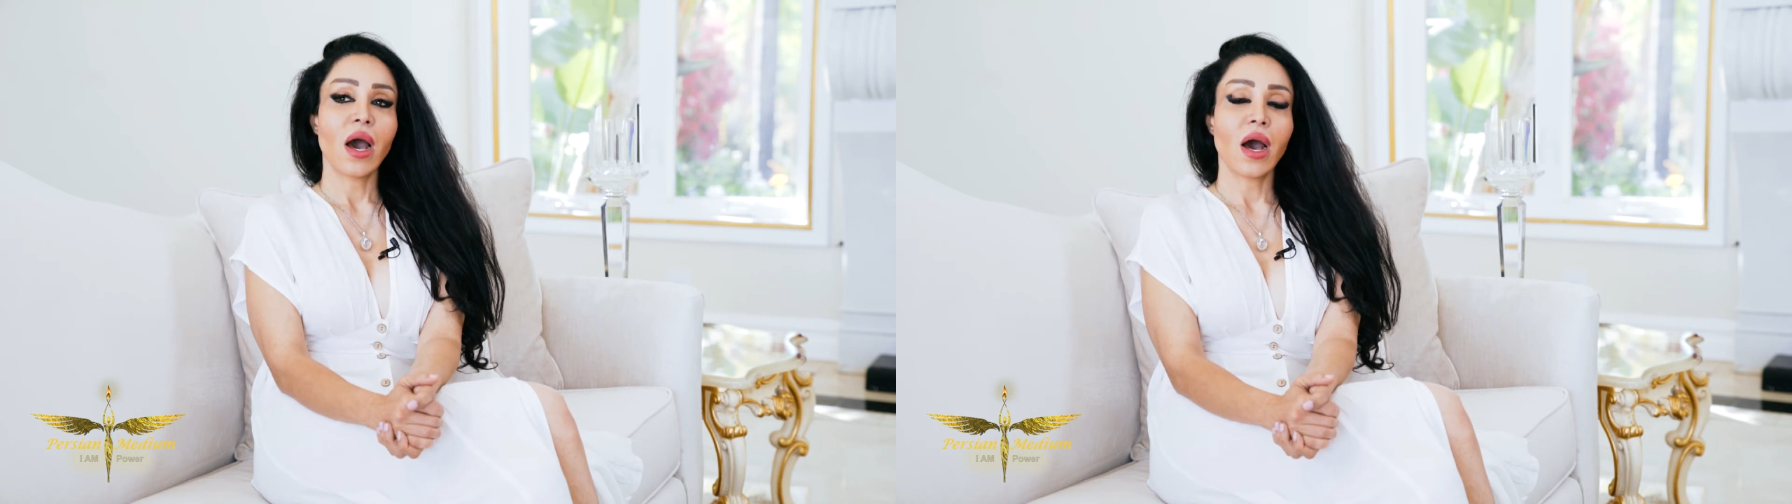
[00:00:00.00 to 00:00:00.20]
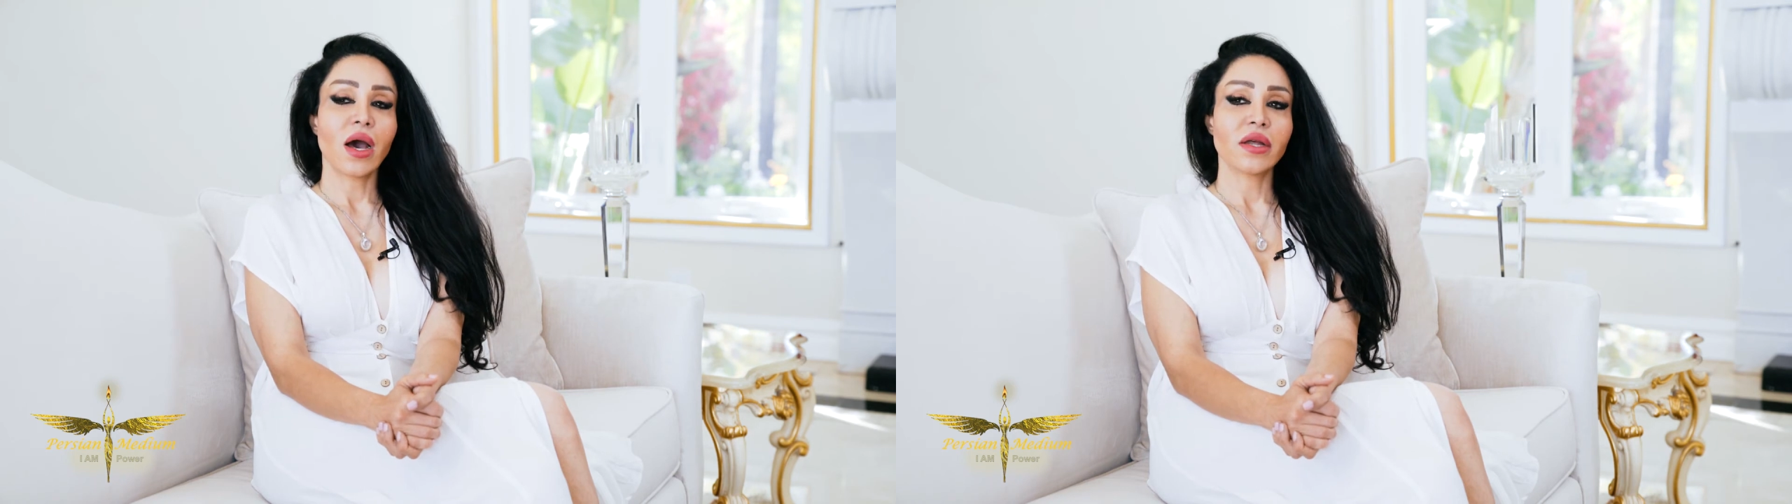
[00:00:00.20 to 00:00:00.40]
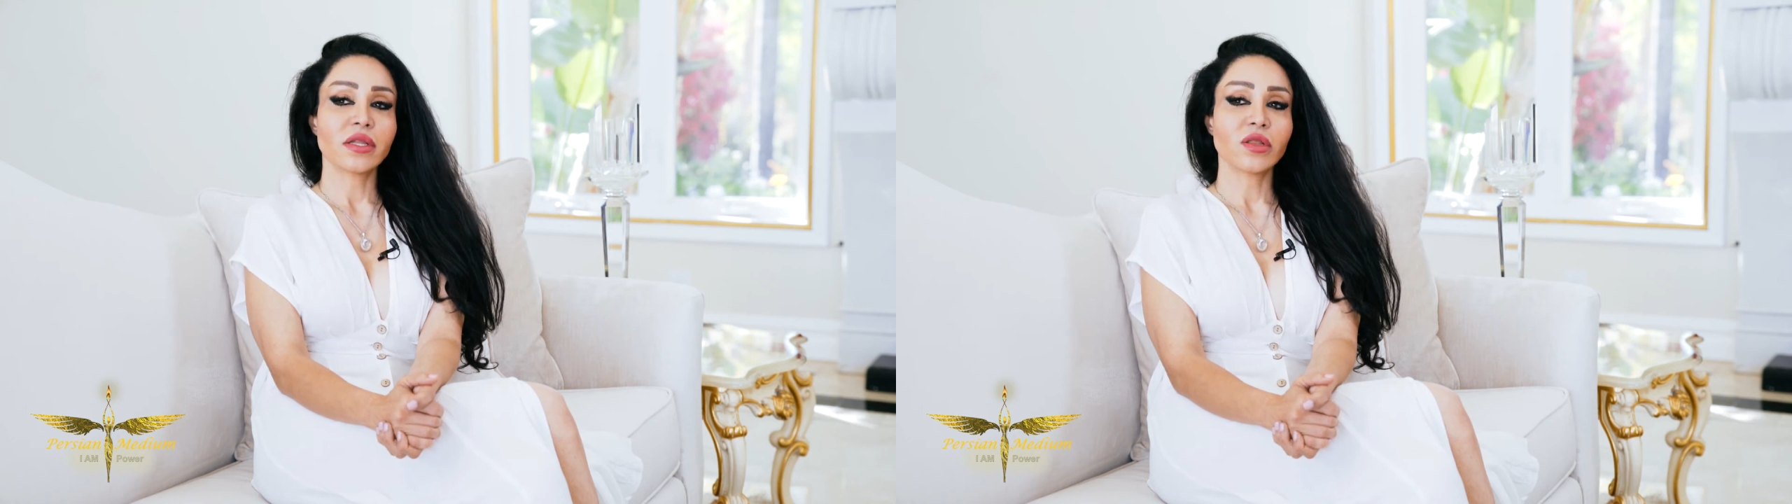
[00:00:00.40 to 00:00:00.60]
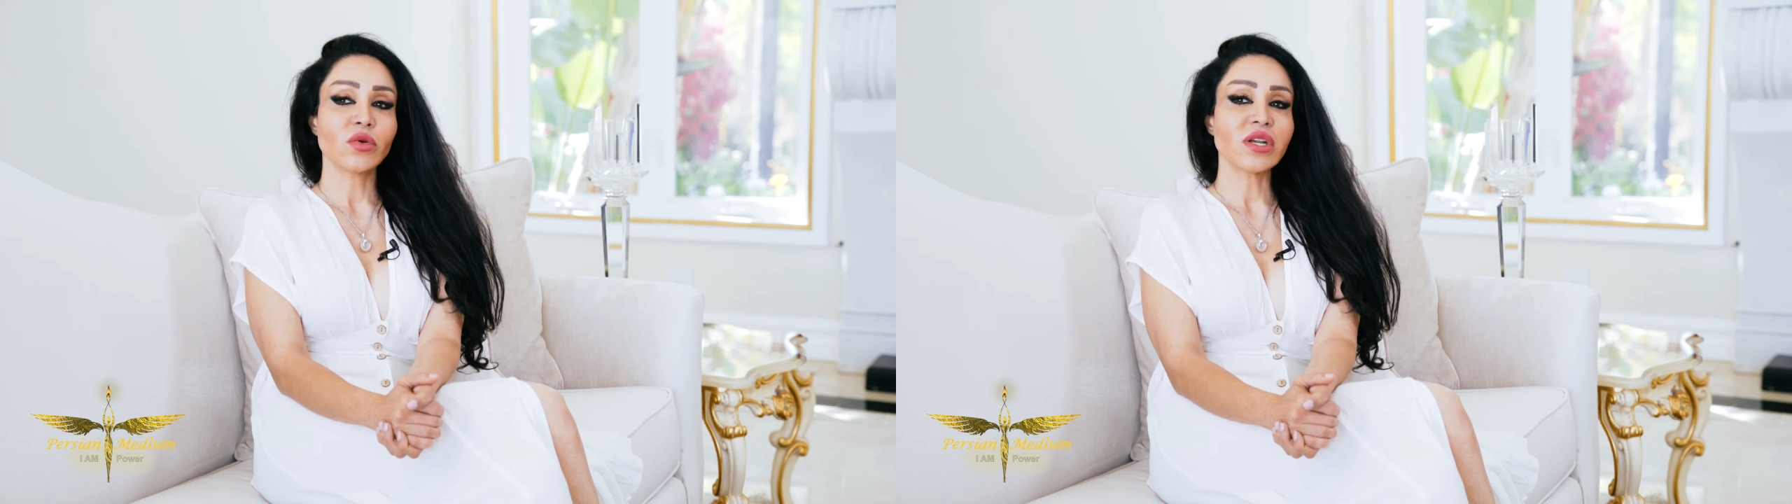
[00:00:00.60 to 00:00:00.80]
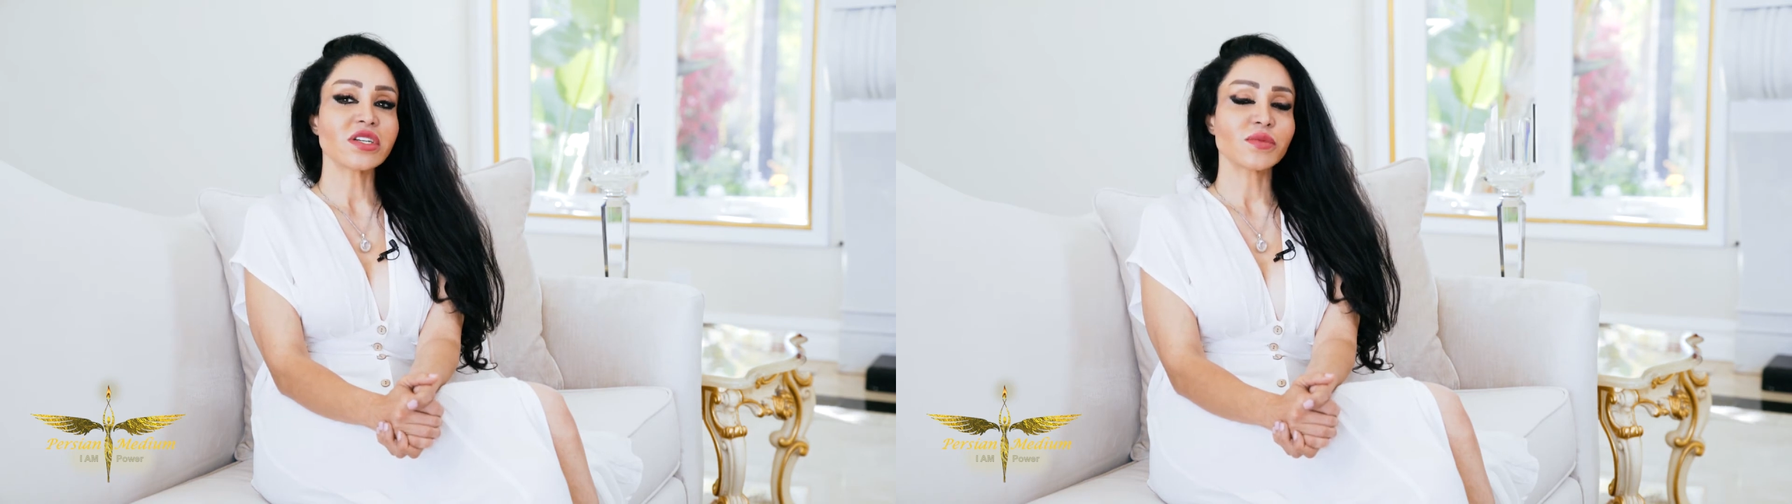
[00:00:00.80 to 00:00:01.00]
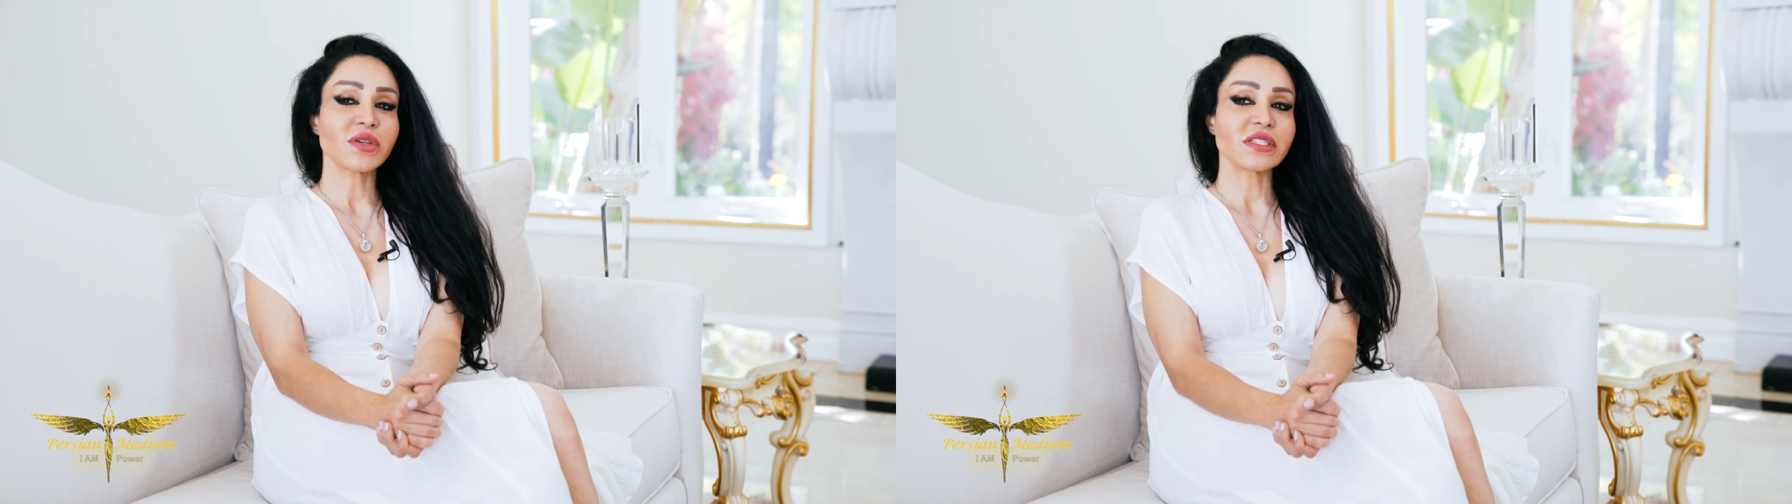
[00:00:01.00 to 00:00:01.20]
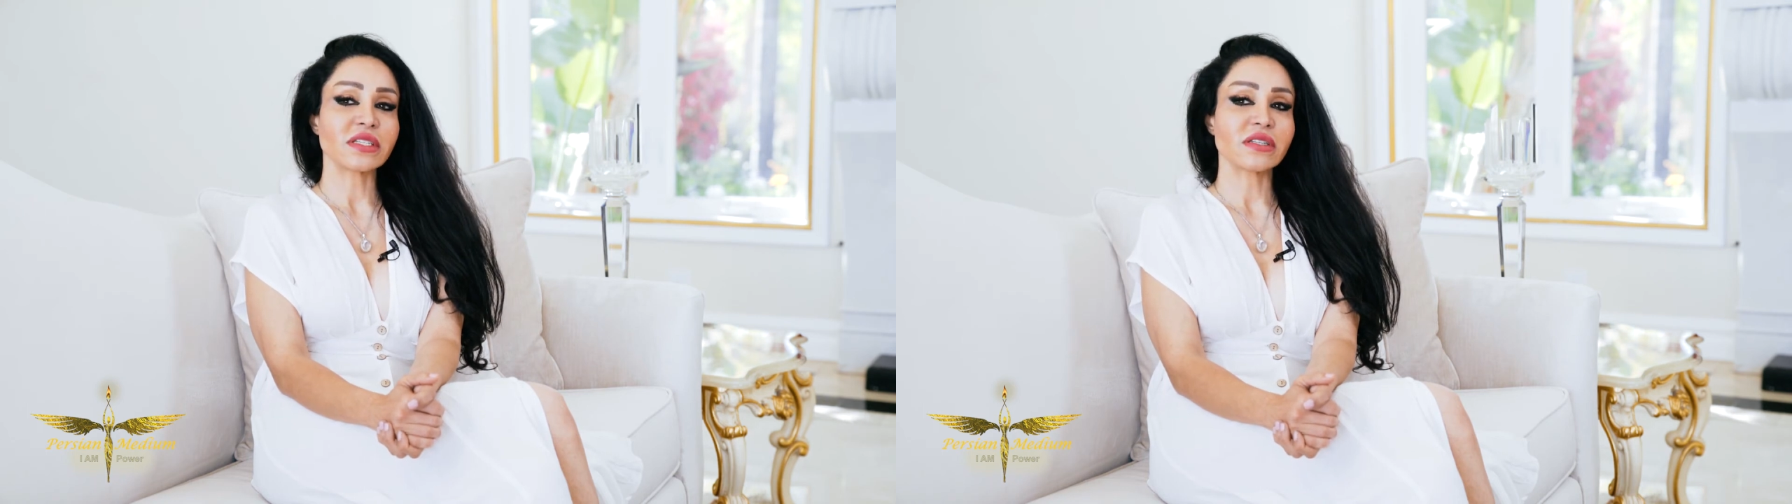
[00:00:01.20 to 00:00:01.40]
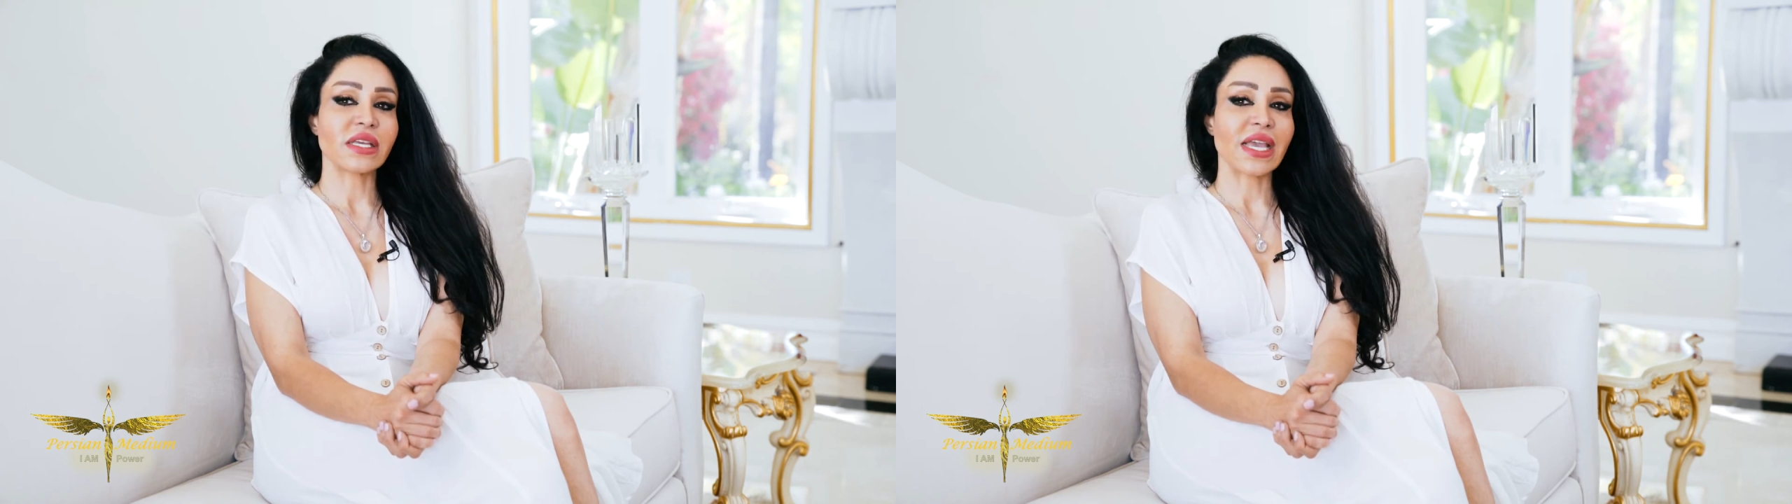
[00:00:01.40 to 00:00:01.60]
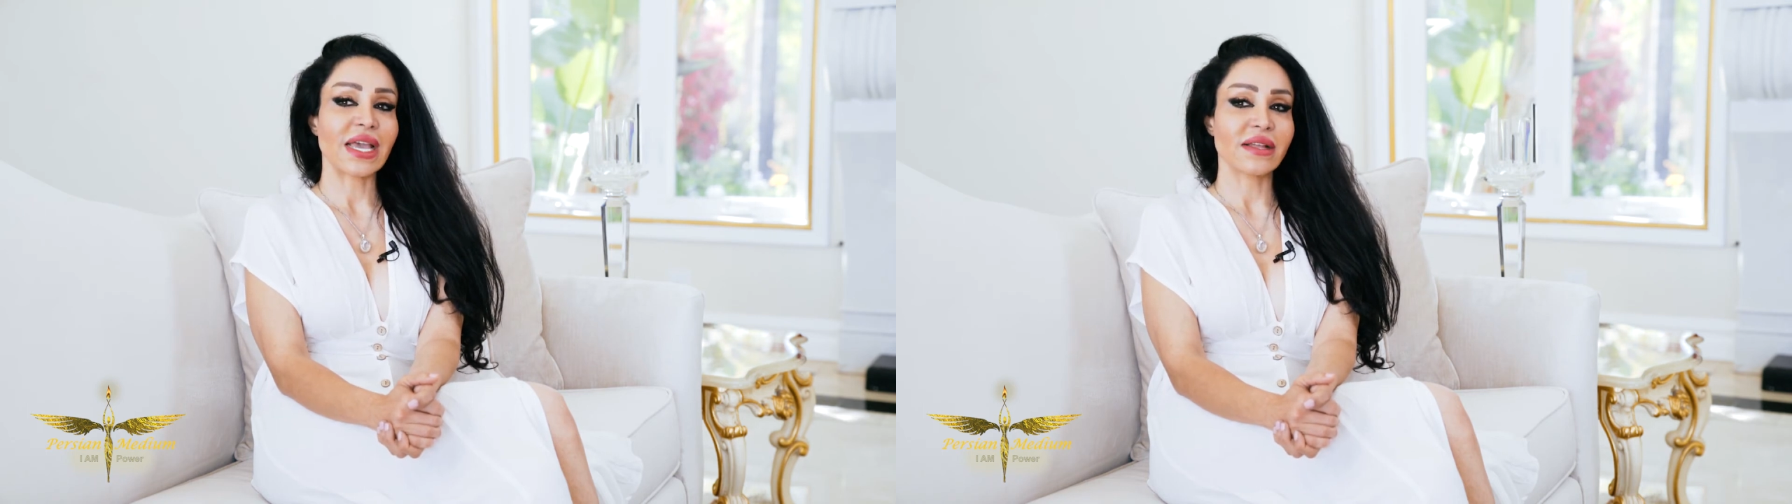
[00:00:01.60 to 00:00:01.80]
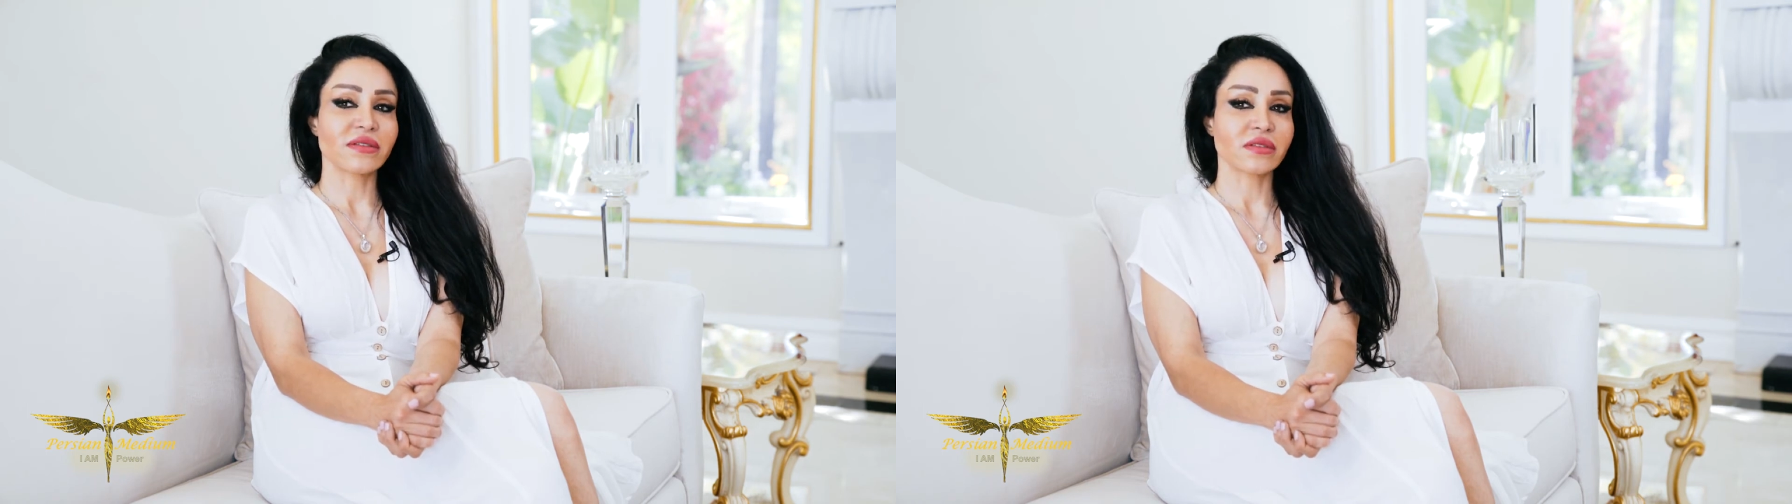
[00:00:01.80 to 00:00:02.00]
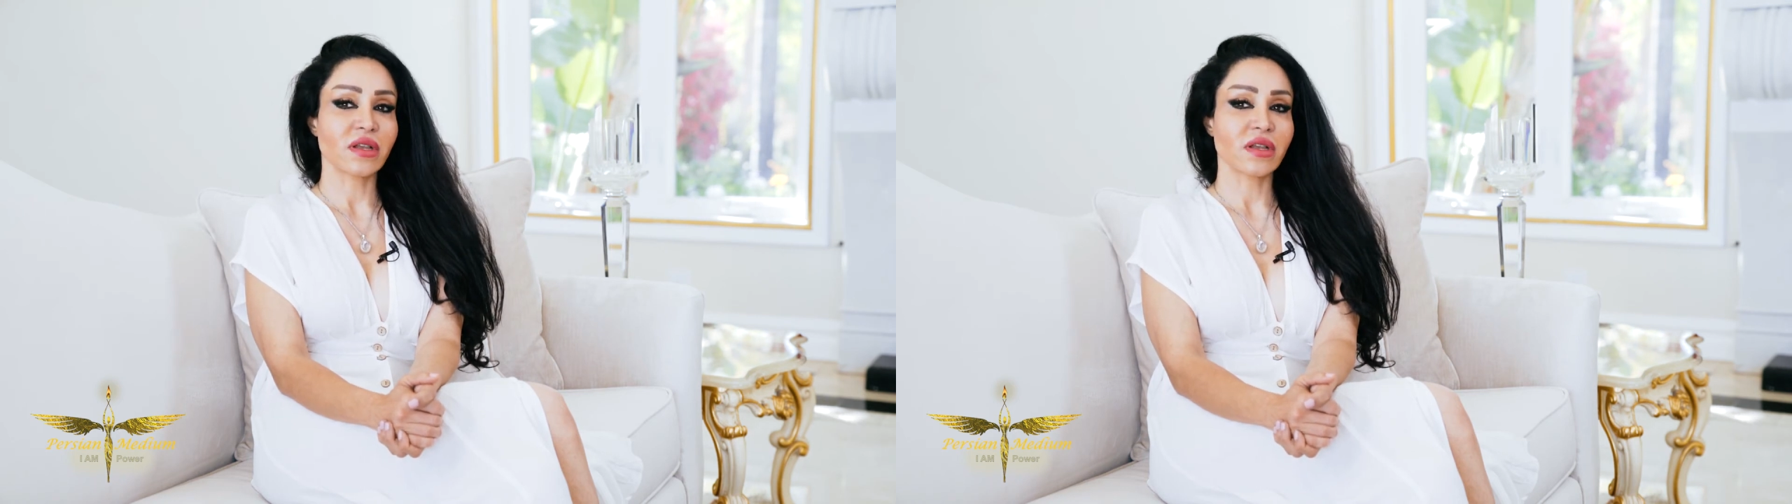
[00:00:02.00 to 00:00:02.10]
The lawyers basically had